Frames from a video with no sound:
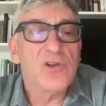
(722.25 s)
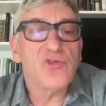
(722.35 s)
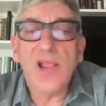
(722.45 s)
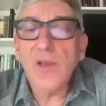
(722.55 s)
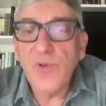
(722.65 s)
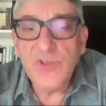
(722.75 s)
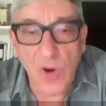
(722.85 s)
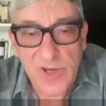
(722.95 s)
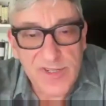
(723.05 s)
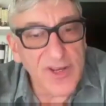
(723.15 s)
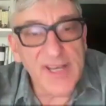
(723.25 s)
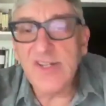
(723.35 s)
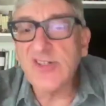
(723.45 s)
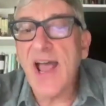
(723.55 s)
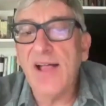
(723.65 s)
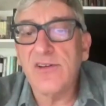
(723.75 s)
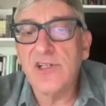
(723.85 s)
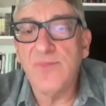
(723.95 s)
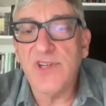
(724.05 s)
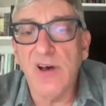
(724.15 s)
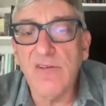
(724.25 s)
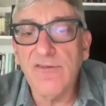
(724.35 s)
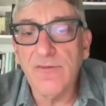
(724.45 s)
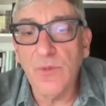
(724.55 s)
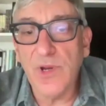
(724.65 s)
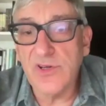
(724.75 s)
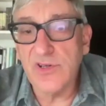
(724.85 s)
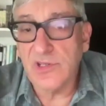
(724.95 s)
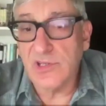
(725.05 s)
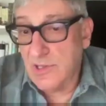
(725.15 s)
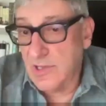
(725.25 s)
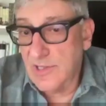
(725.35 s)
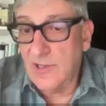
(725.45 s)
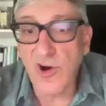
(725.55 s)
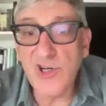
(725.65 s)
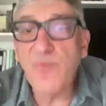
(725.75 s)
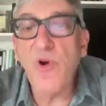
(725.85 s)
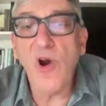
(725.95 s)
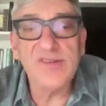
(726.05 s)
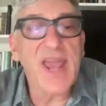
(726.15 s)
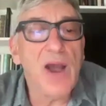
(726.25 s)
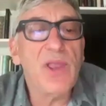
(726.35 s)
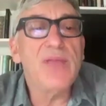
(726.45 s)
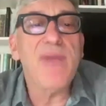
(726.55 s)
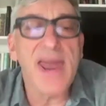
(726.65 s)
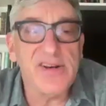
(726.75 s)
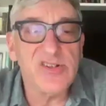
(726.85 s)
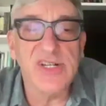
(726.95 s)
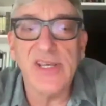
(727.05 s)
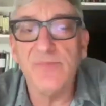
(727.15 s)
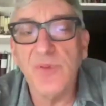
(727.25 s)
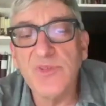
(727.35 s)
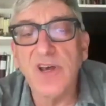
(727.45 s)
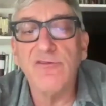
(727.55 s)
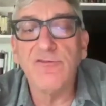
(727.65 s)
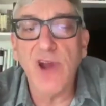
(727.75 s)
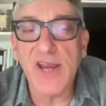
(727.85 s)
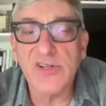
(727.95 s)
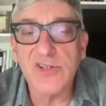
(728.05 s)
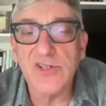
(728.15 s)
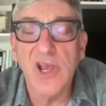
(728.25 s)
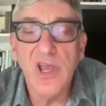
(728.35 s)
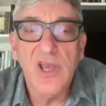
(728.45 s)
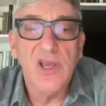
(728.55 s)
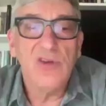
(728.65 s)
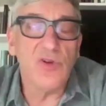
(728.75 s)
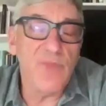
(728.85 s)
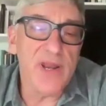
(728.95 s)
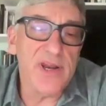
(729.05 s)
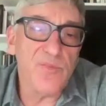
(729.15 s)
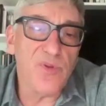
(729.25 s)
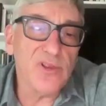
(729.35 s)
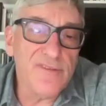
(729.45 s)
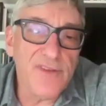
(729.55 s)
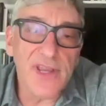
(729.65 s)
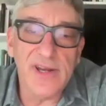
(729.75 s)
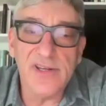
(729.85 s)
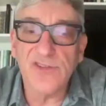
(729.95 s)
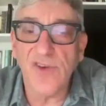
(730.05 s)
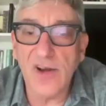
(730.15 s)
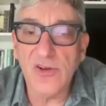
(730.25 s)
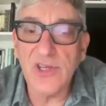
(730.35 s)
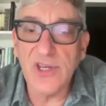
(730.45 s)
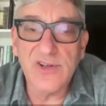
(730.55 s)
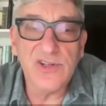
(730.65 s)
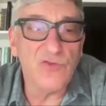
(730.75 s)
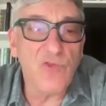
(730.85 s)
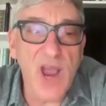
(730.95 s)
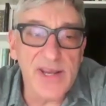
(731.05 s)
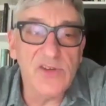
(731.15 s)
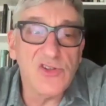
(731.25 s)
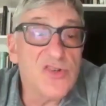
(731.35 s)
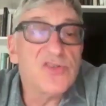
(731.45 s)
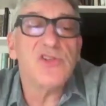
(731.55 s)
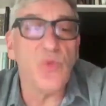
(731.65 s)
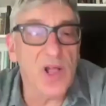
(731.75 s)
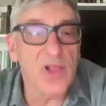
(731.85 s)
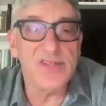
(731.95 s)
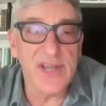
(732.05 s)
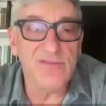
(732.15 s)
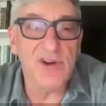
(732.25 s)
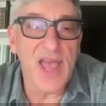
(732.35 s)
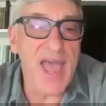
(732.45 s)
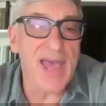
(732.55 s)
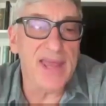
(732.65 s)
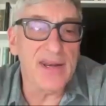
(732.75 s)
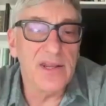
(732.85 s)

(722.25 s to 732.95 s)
Trollope was always looking to challenge himself, which in large part is how he managed to keep himself fresh, remaining prolific in his final years and writing just as well as he ever had.